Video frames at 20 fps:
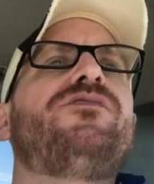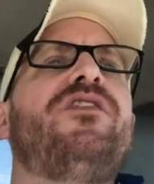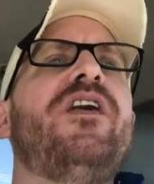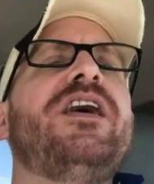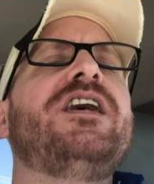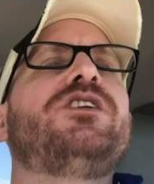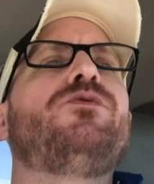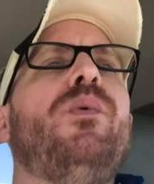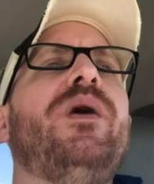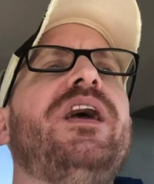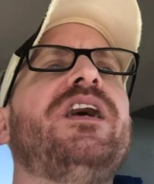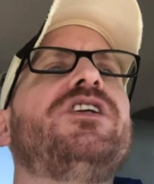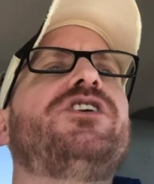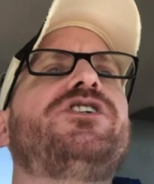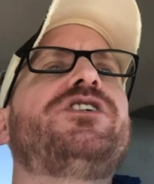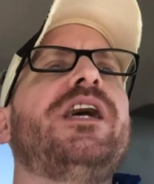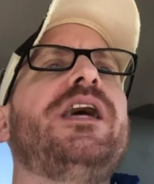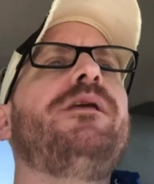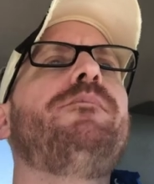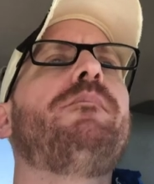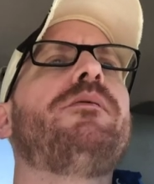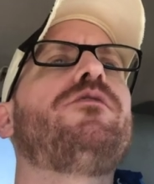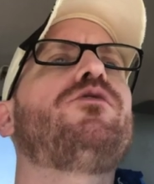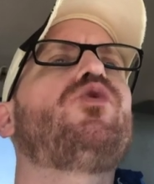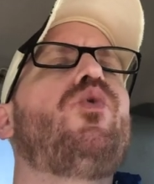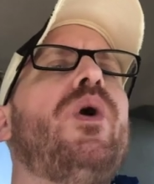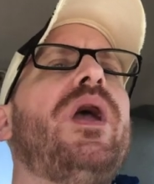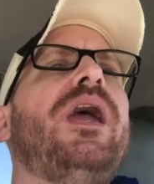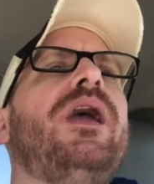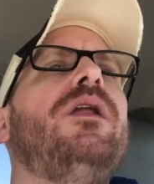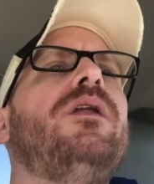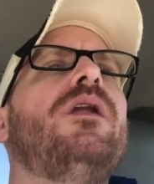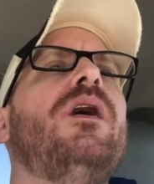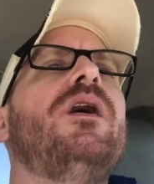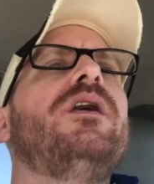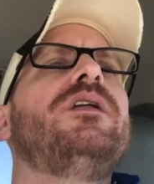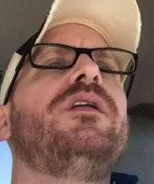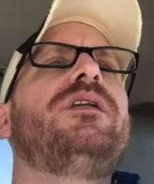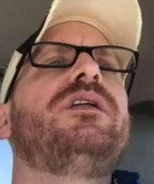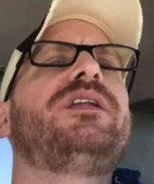these things we can see
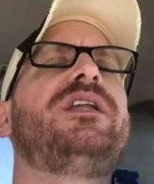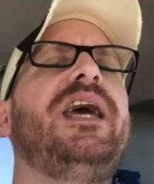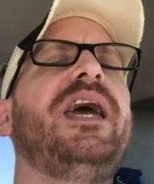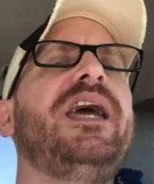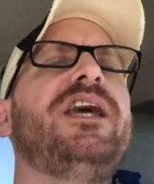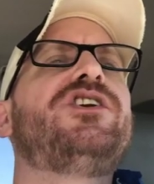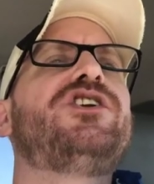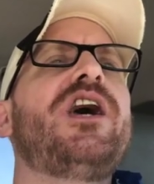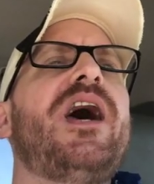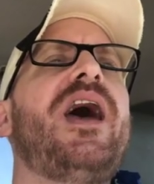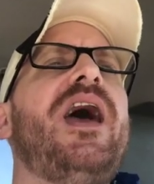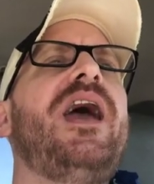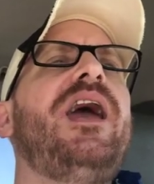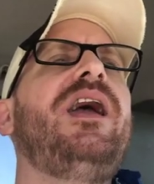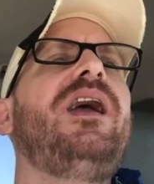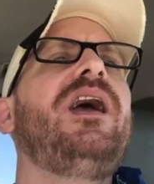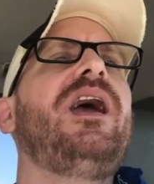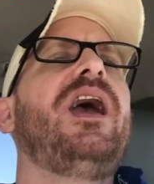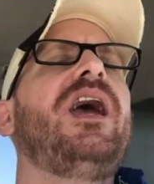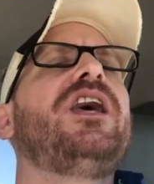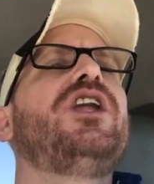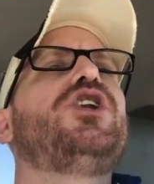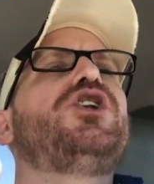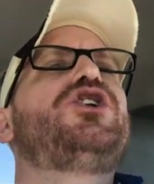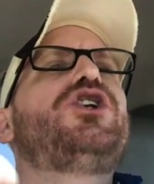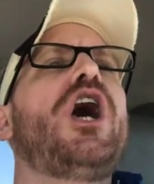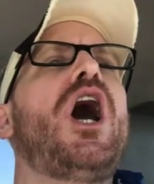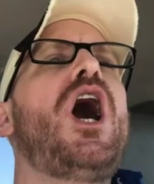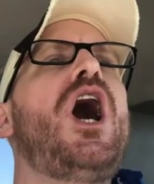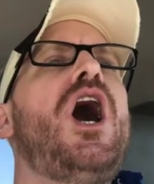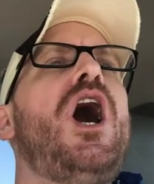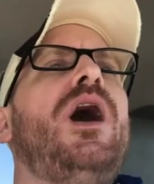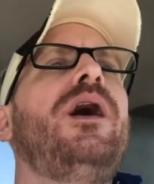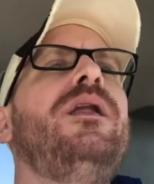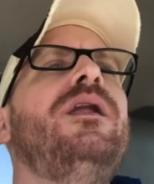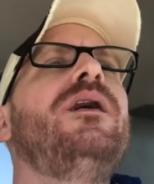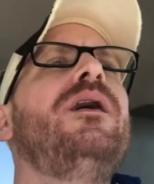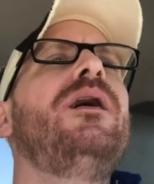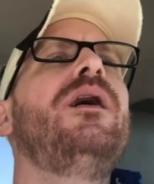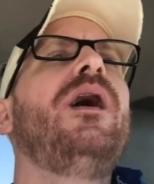between TJ and
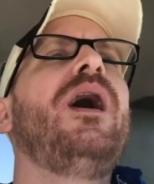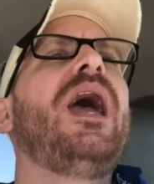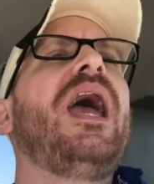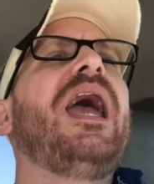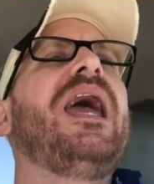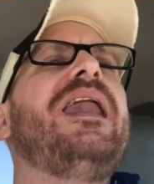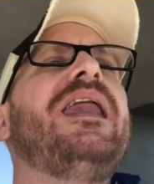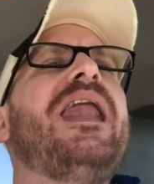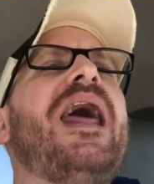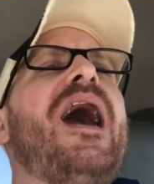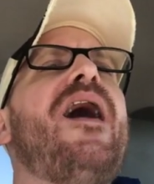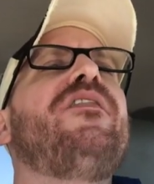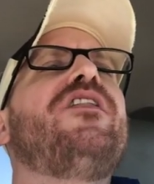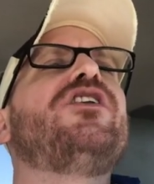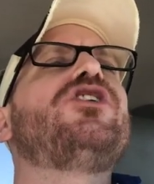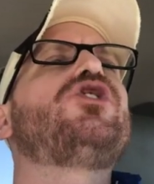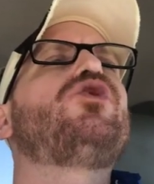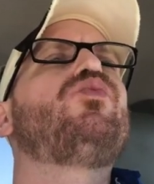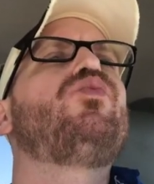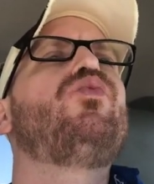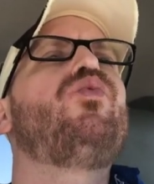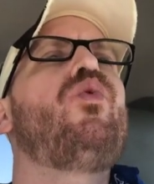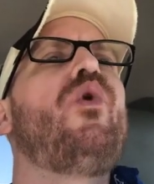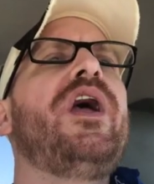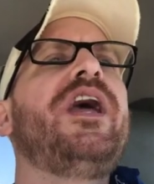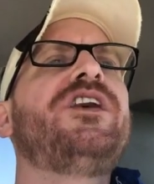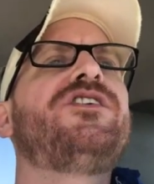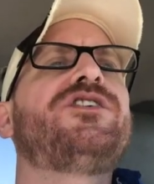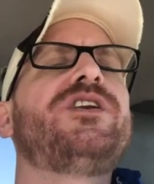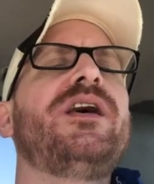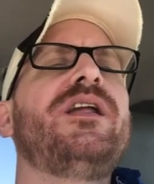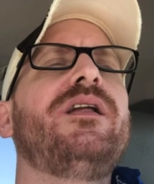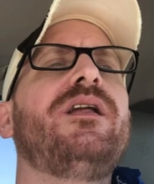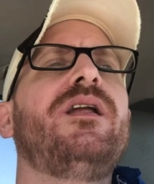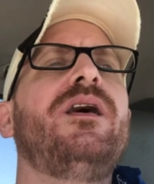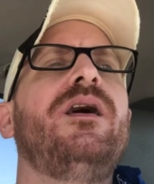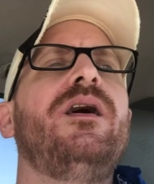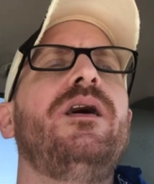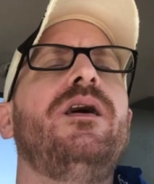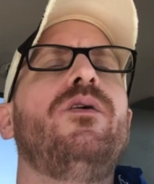John, and now this
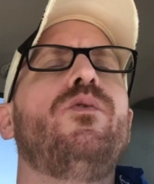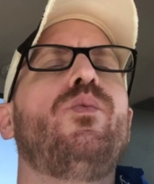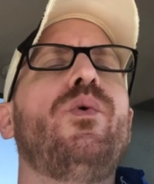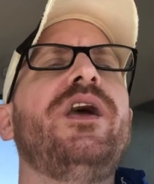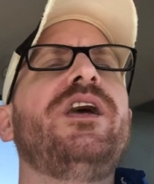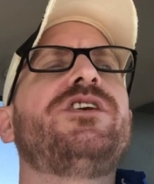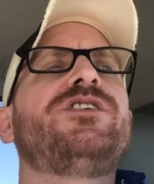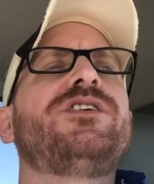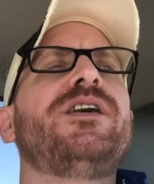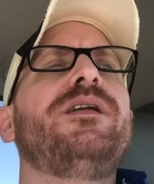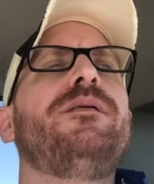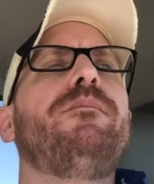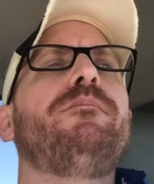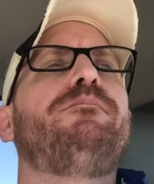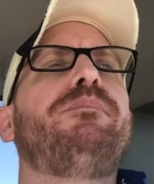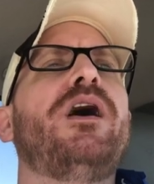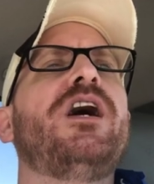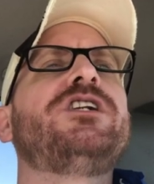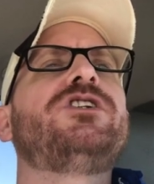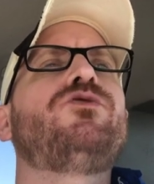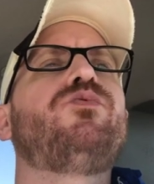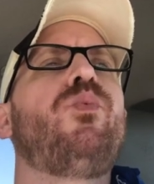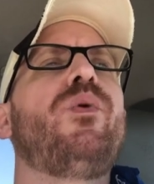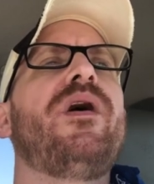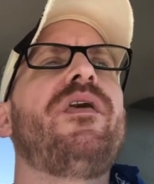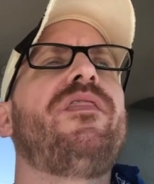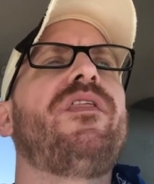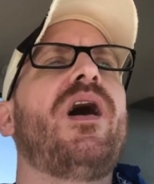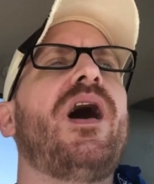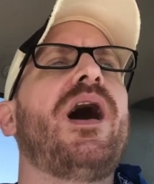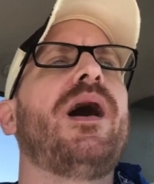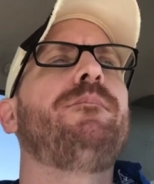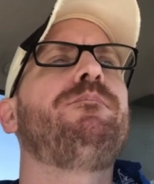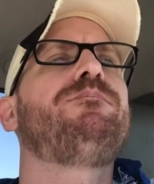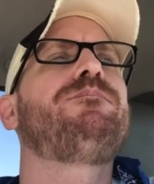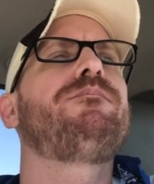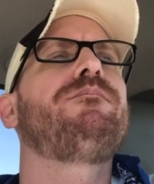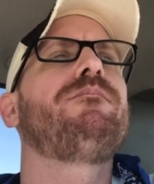recent bust with